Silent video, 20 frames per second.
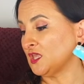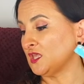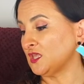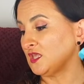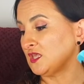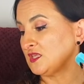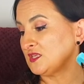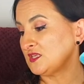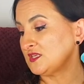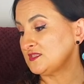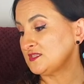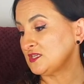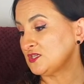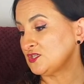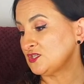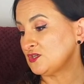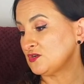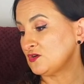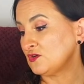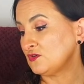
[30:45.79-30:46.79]

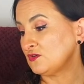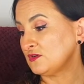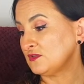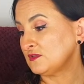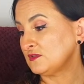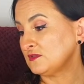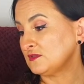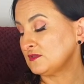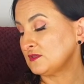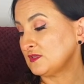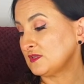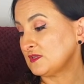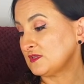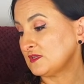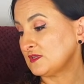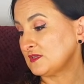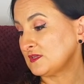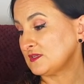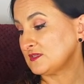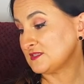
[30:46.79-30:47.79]
essential
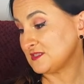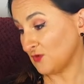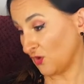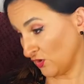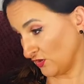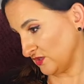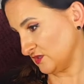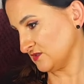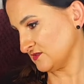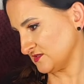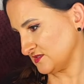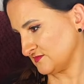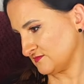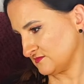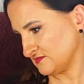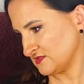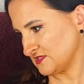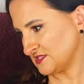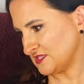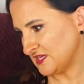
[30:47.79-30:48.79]
oils
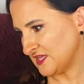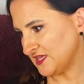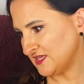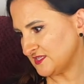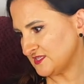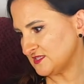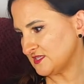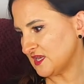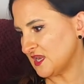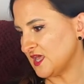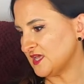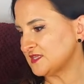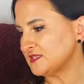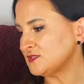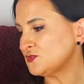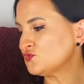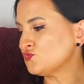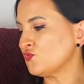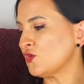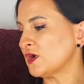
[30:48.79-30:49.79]
glaze the
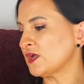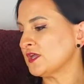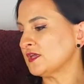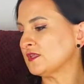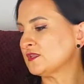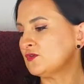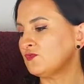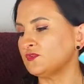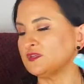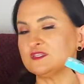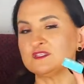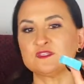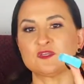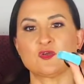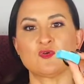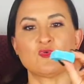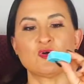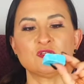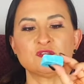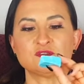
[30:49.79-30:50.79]
land, walking in the winter
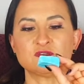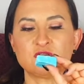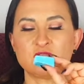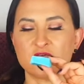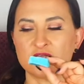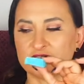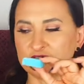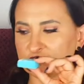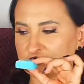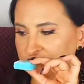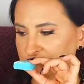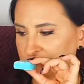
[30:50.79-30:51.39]
wonderland.